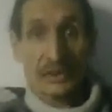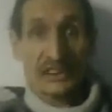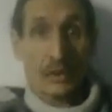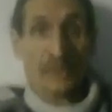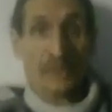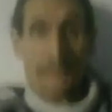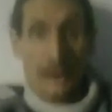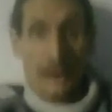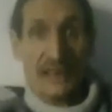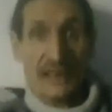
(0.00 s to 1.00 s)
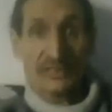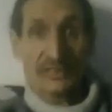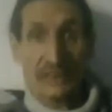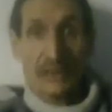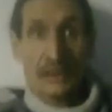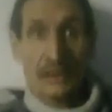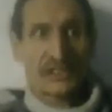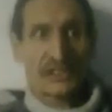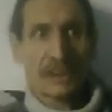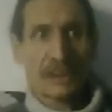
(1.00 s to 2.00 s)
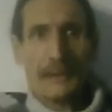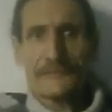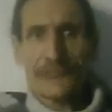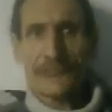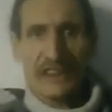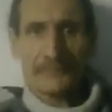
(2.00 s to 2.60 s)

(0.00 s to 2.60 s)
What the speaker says: I did all this process. It took about 5